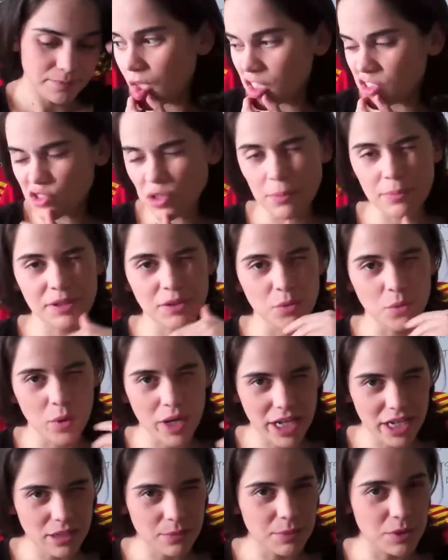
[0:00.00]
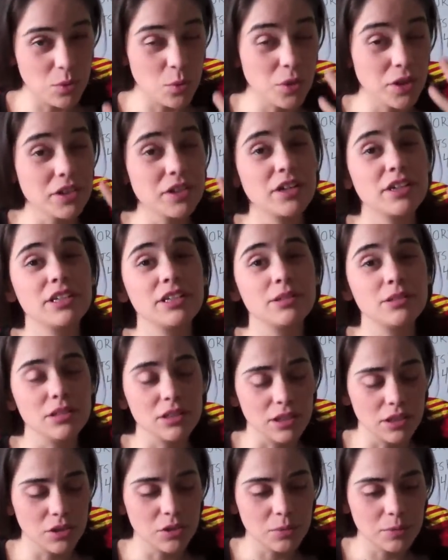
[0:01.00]
So I'm going to wait. I'm going to work on it a
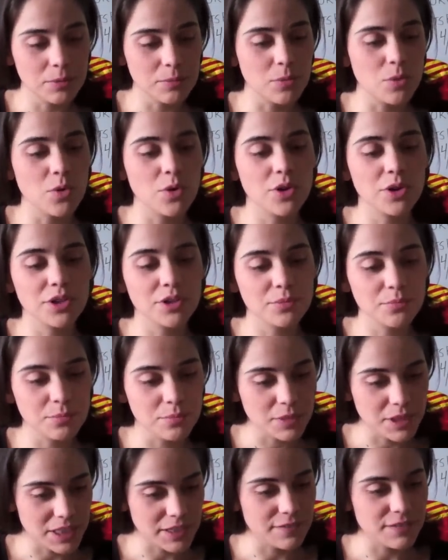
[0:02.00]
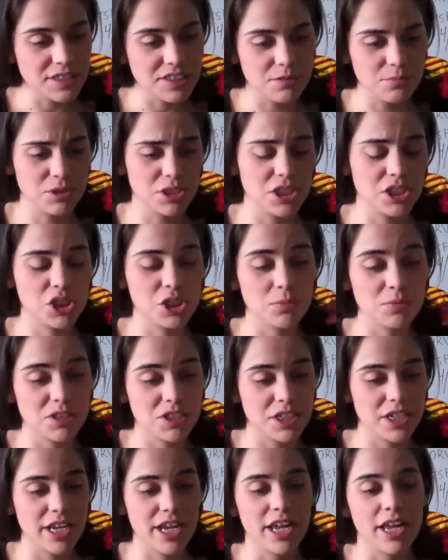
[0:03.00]
little bit more, give it some touch-ups
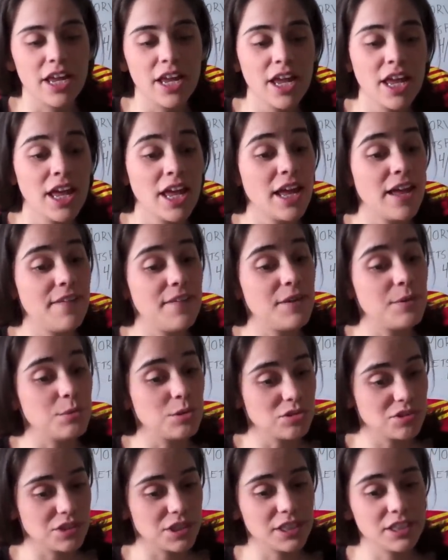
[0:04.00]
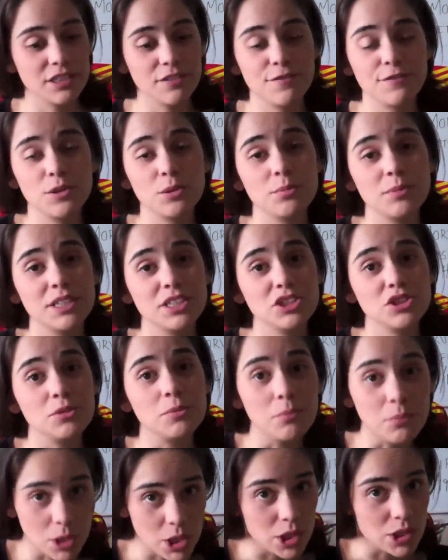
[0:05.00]
today, and then most likely film it
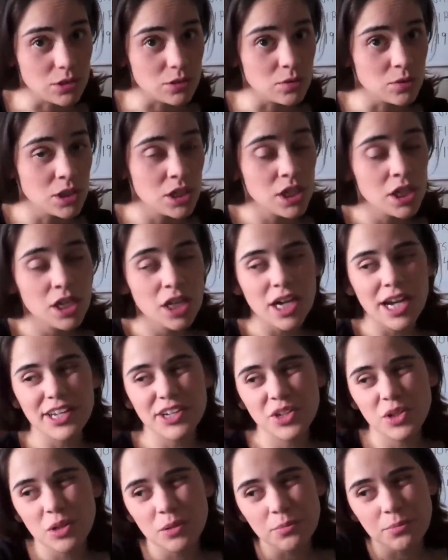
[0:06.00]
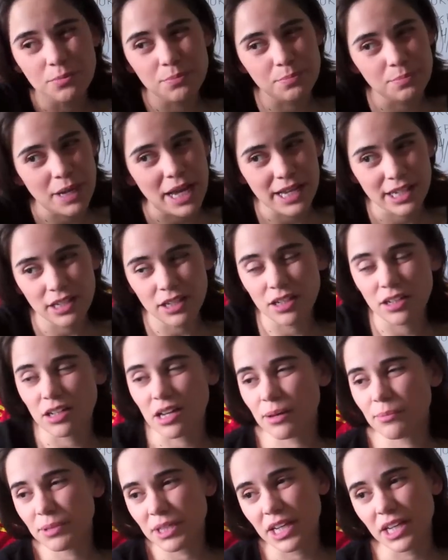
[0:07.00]
tomorrow. I know I'm back. Uh,
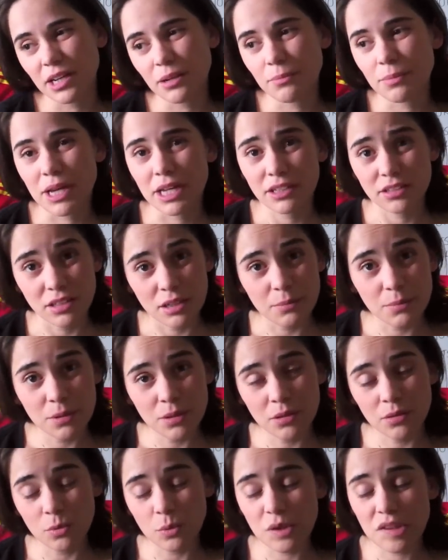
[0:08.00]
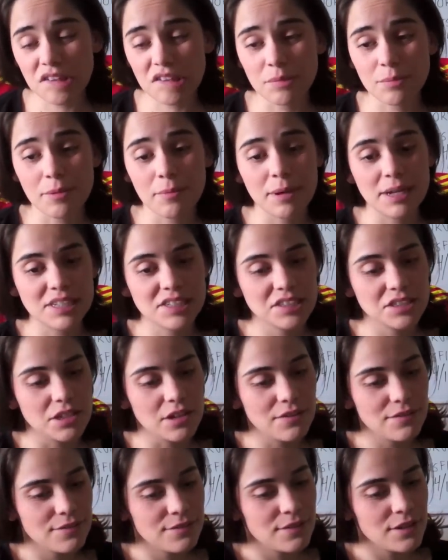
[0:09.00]
I'm getting backed up with some of my
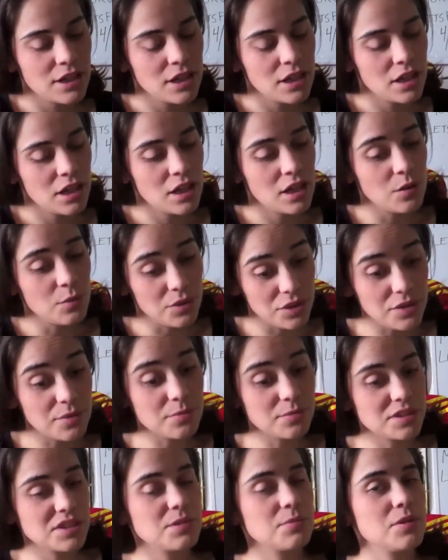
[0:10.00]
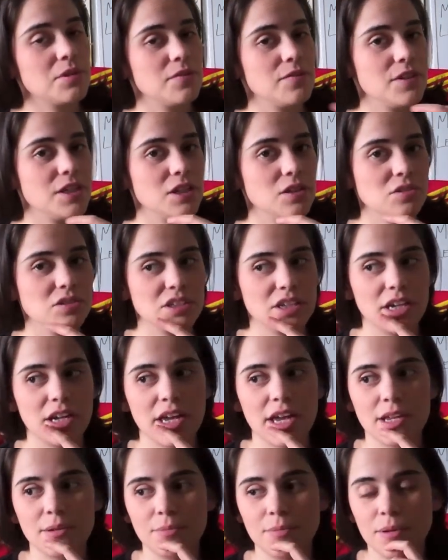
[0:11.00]
stuff, the, some of the videos that I
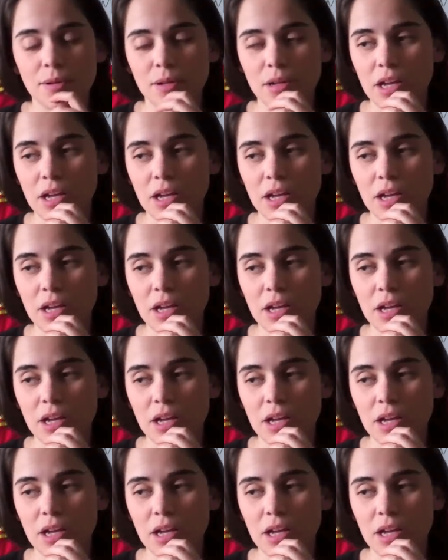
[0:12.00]
had.